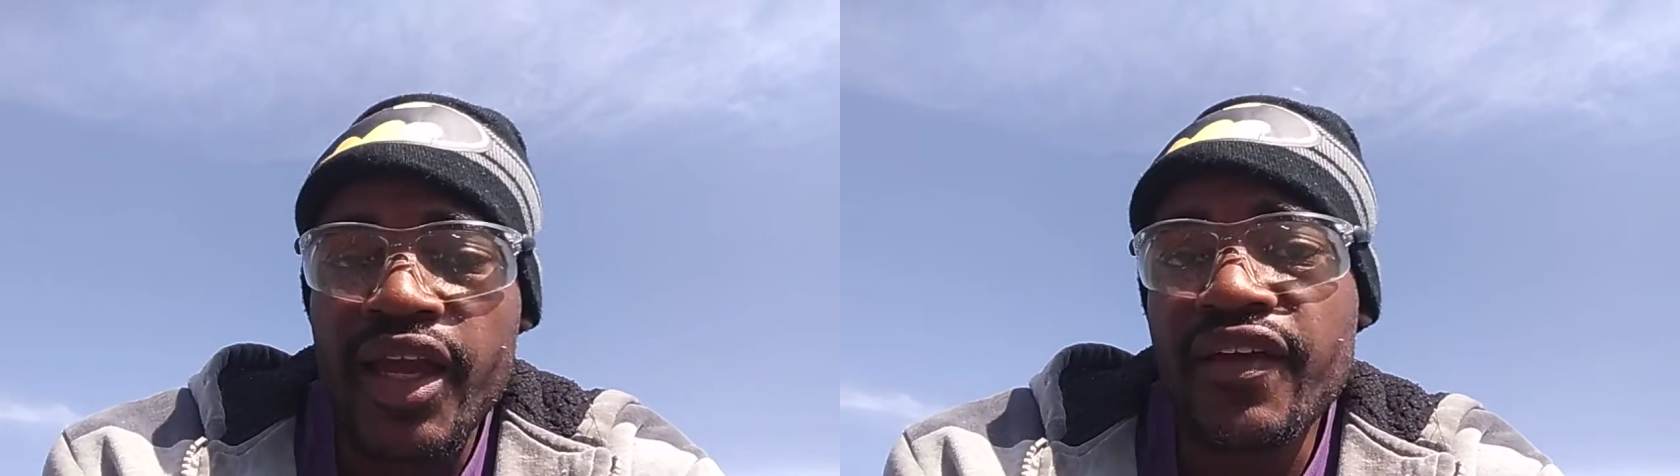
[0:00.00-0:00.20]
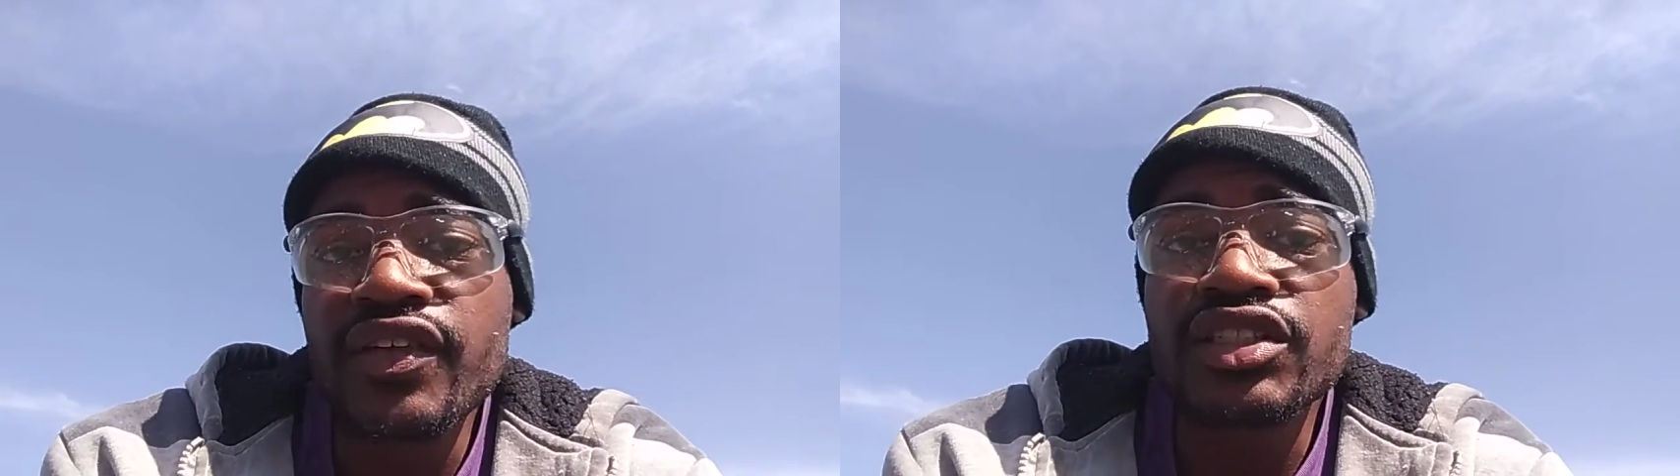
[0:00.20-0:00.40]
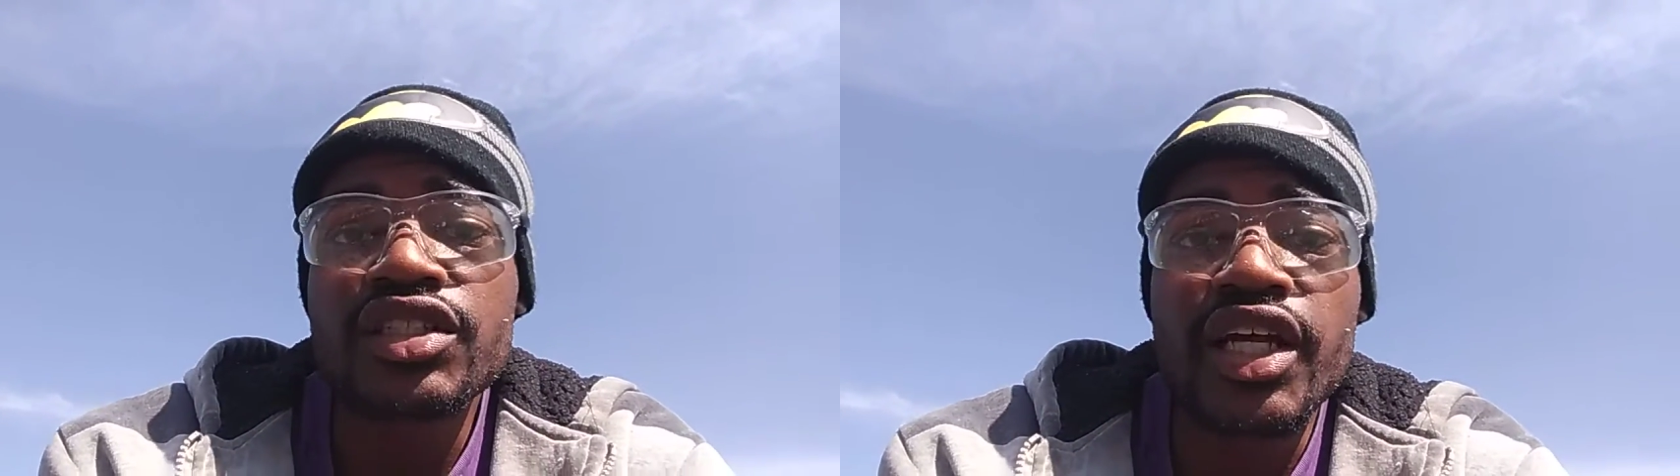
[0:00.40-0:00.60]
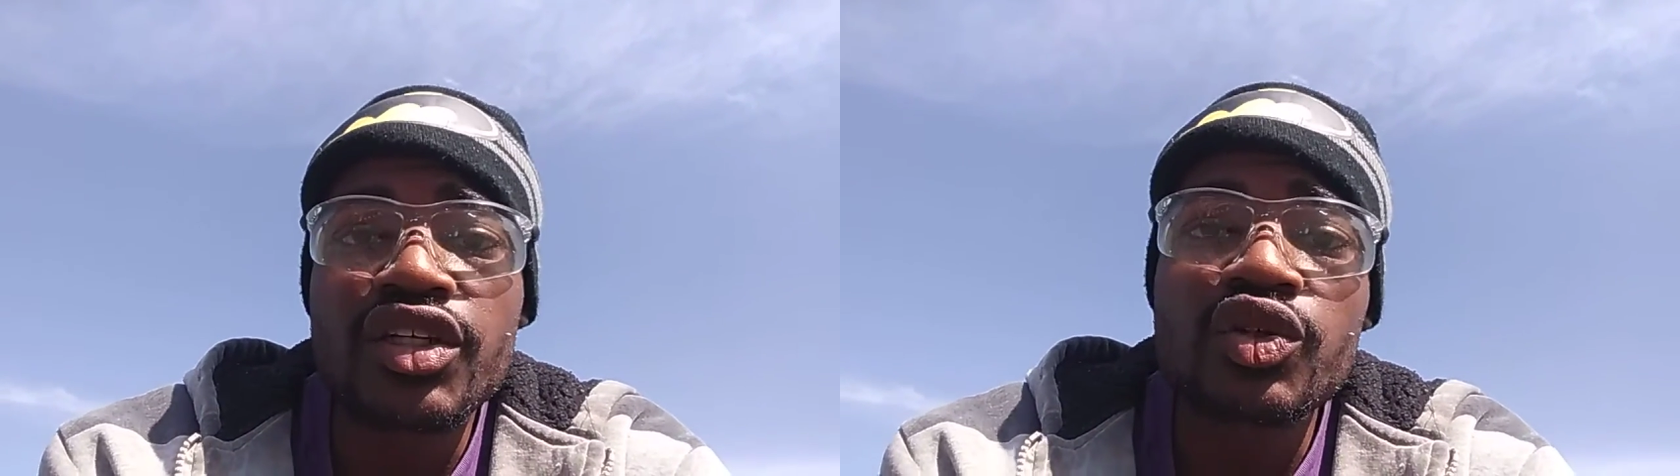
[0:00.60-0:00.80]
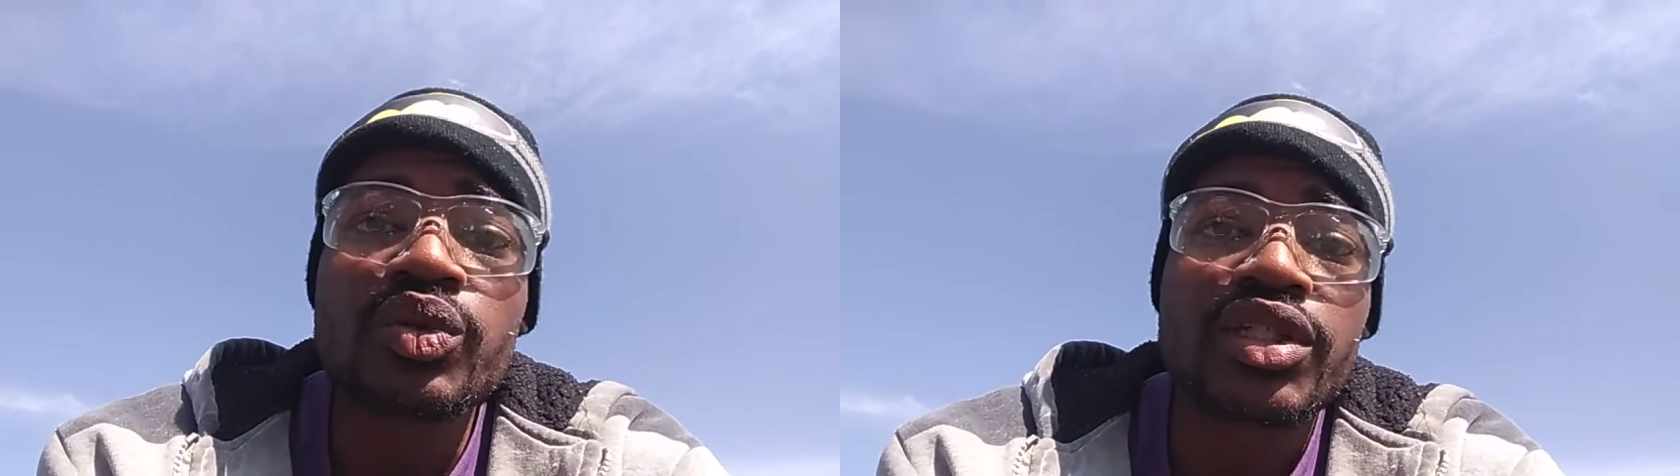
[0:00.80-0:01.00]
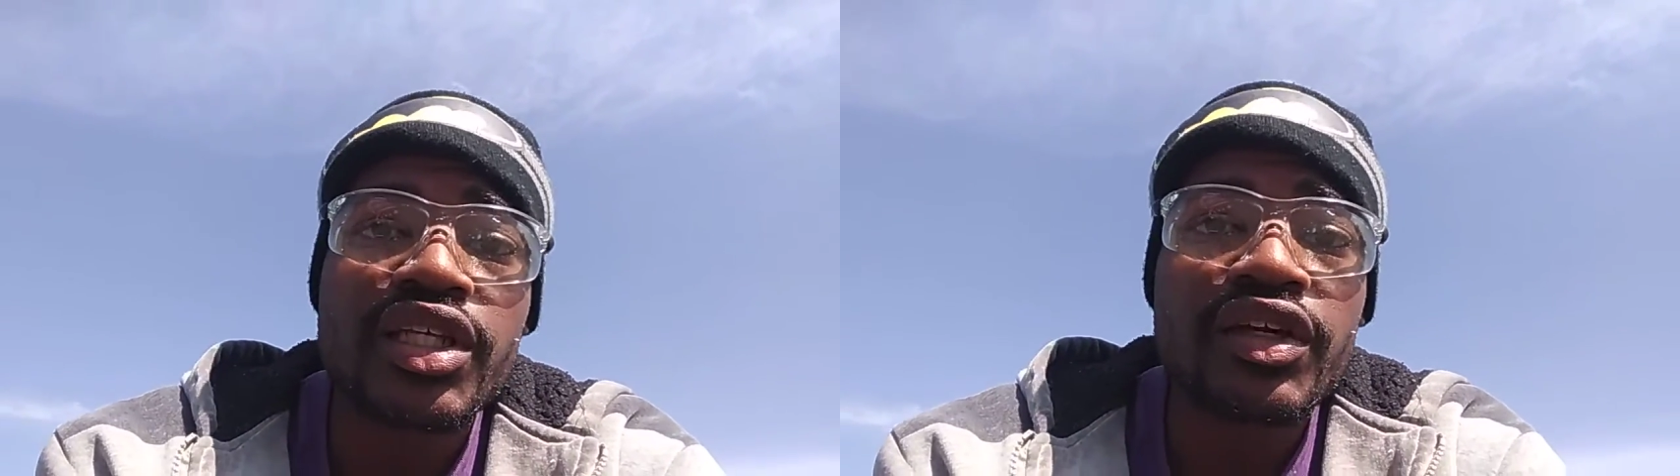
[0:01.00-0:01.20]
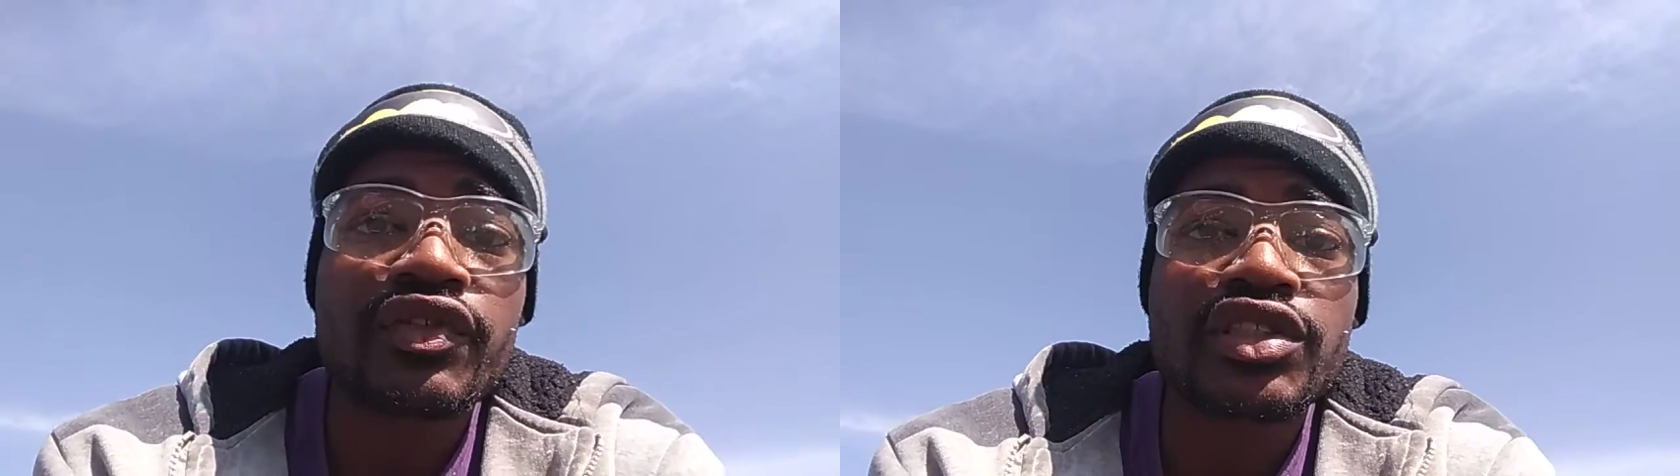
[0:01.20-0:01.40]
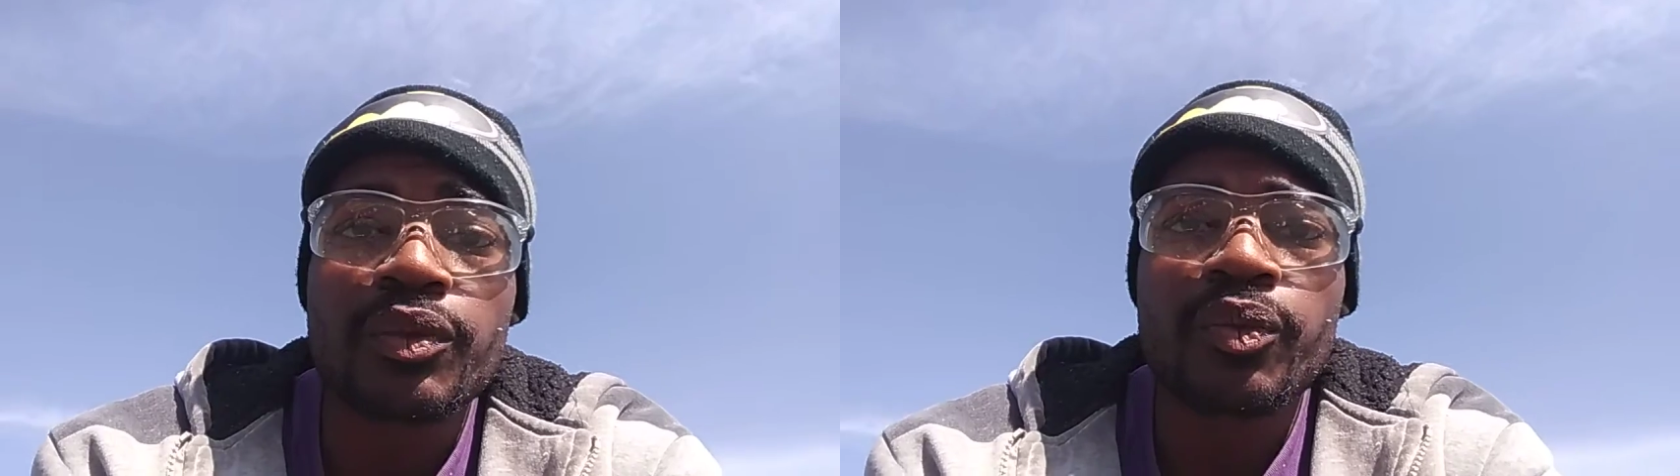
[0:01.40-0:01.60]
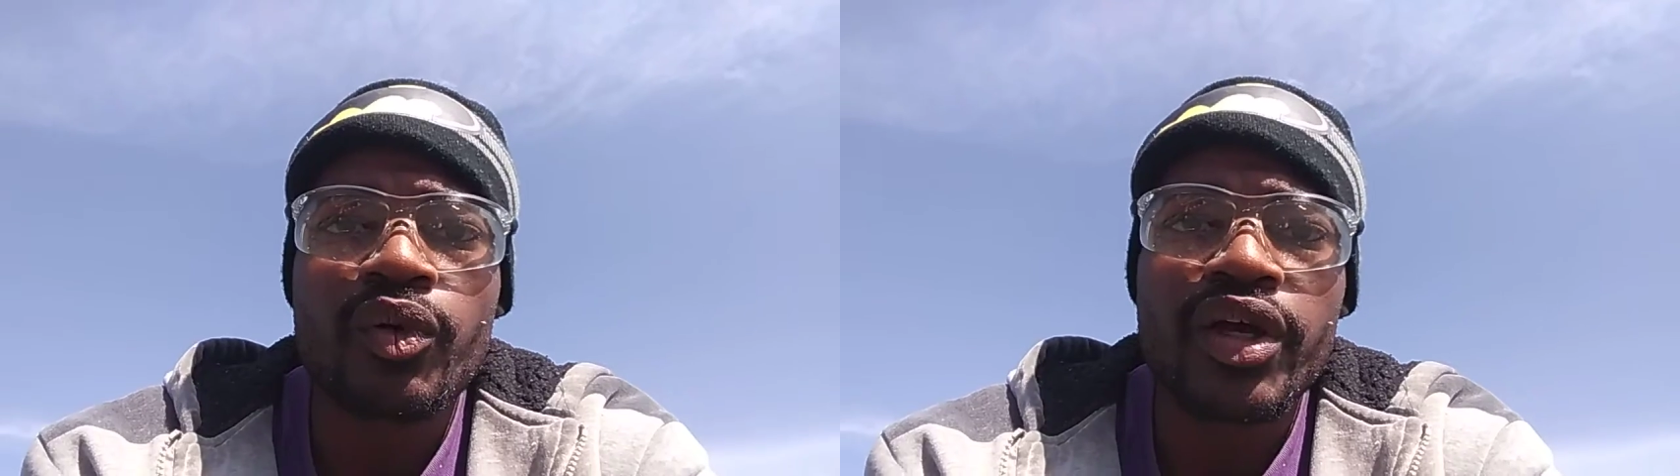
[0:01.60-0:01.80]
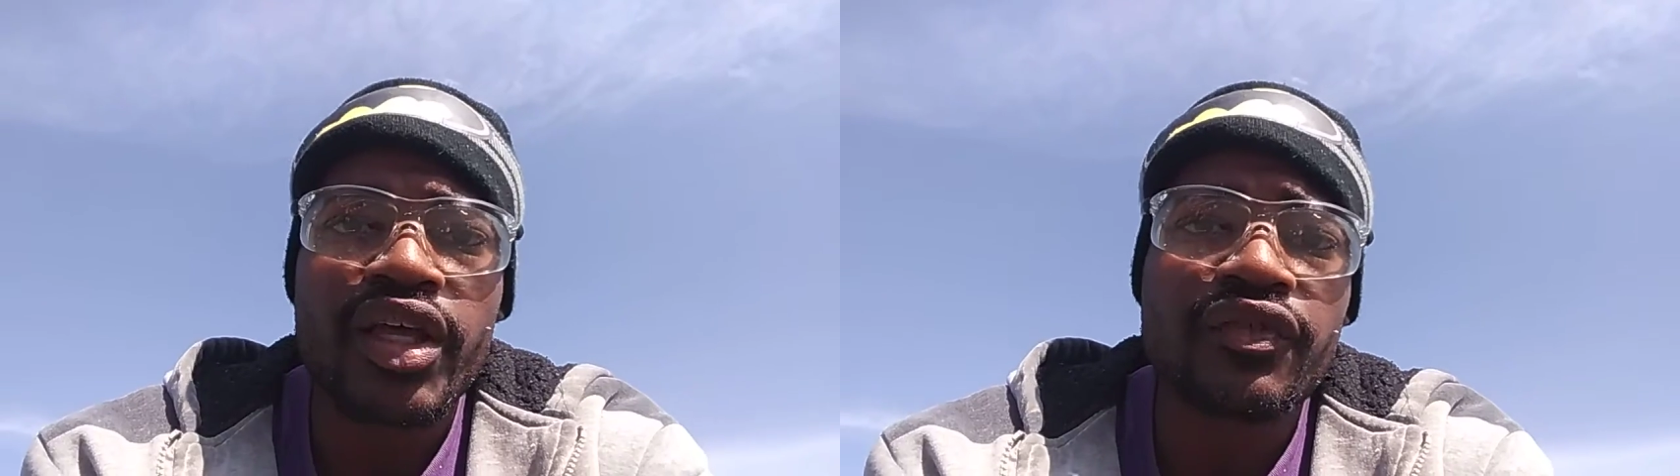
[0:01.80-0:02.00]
Eventually that dude will leave at some point